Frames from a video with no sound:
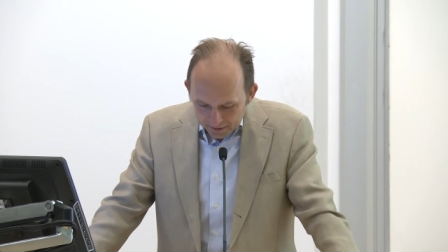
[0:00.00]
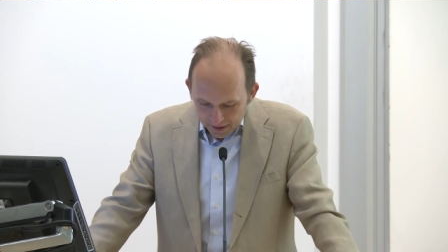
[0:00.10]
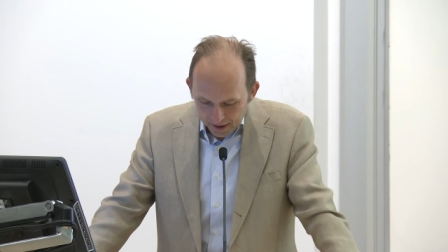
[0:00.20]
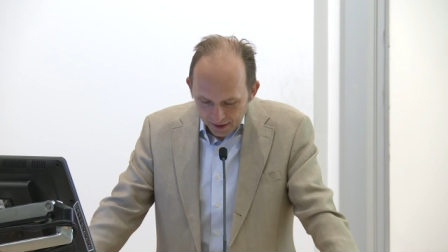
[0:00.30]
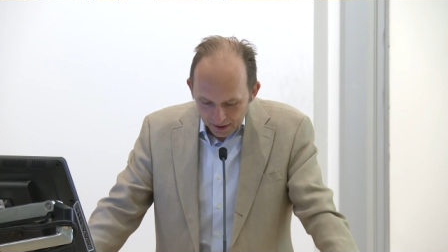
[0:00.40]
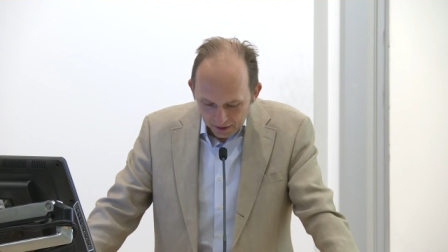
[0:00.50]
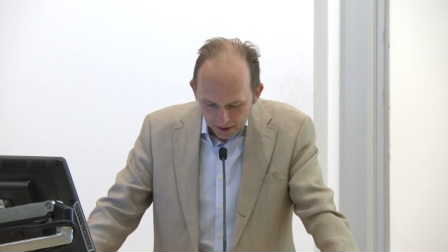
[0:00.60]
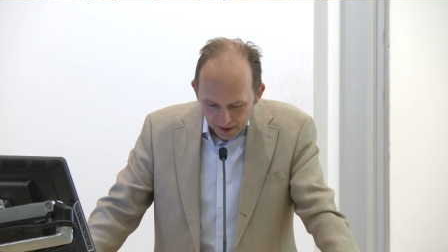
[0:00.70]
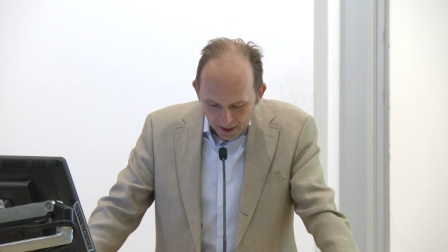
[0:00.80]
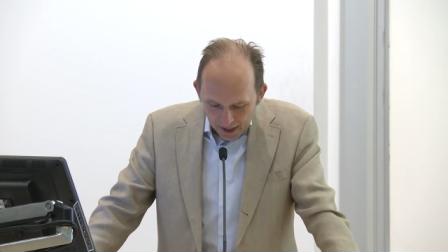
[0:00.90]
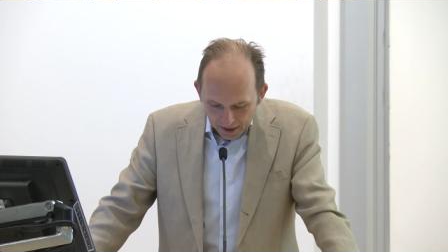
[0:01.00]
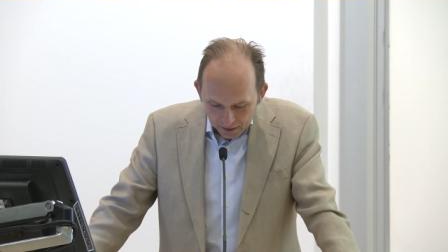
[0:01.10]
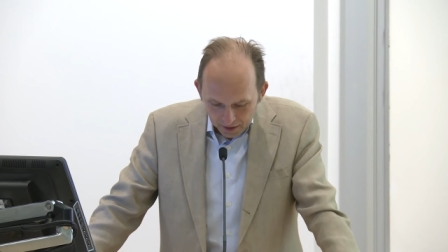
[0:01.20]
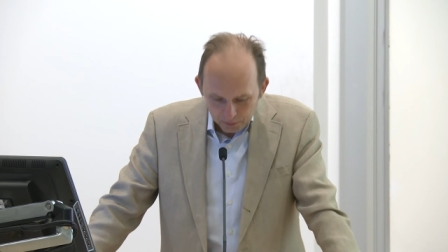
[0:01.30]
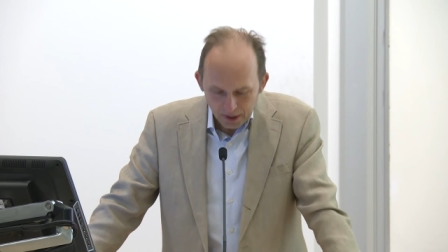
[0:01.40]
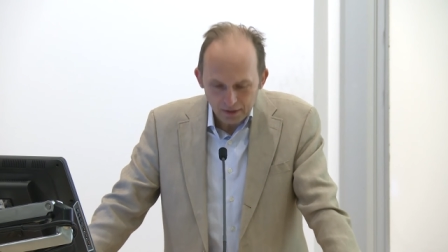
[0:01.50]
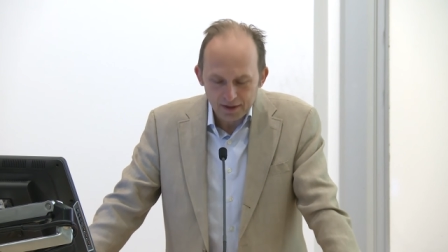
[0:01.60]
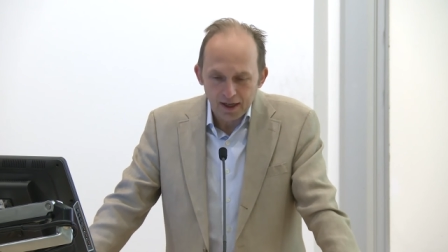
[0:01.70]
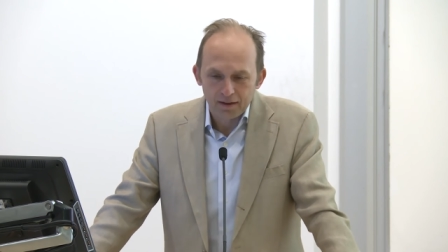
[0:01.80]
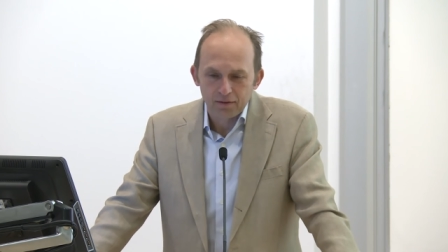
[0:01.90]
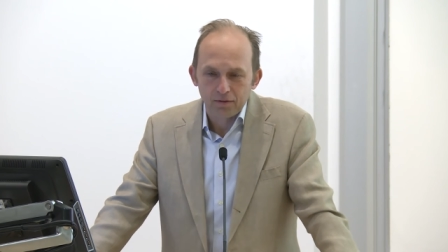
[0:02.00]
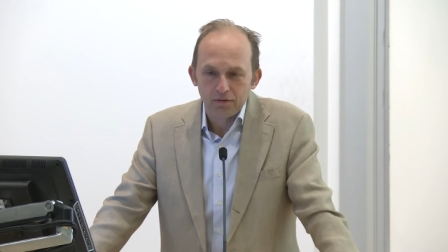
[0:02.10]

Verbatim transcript: And I, I think Brown got